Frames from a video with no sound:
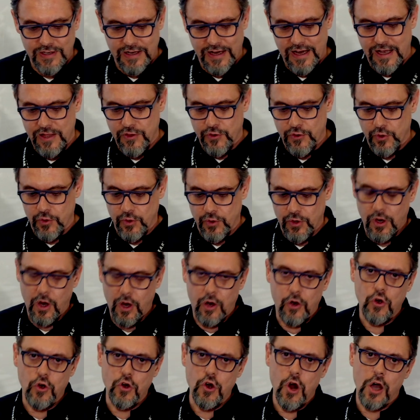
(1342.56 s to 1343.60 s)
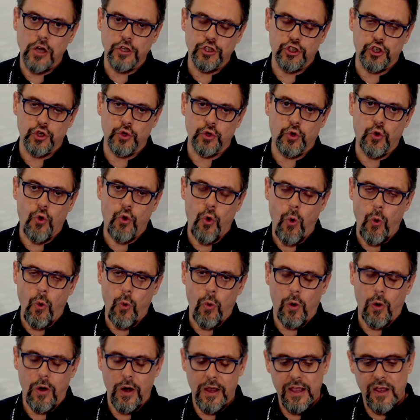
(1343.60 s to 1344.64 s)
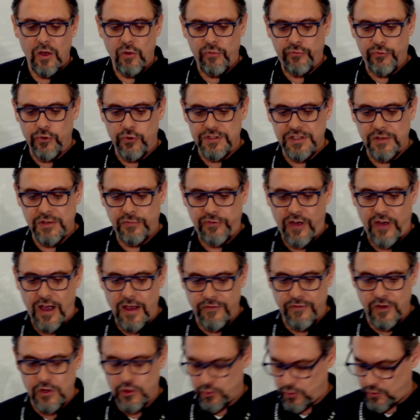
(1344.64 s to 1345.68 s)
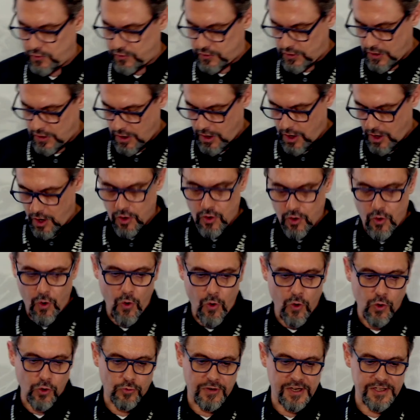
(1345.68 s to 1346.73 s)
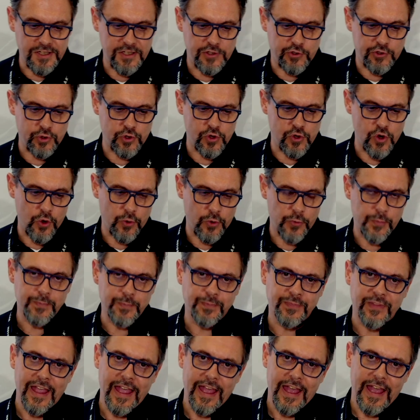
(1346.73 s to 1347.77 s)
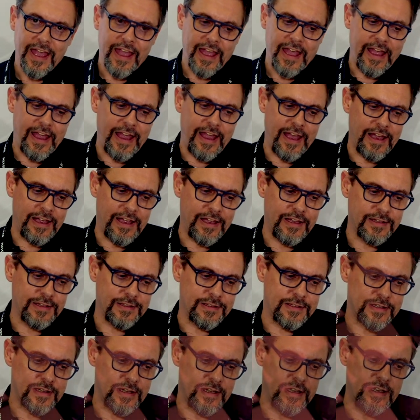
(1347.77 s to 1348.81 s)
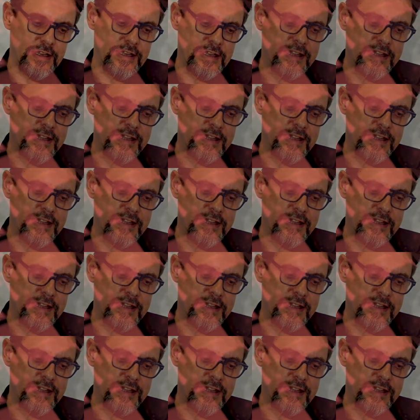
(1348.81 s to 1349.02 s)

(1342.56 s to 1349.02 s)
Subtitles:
and the larger core 4500s are all ready to go. And in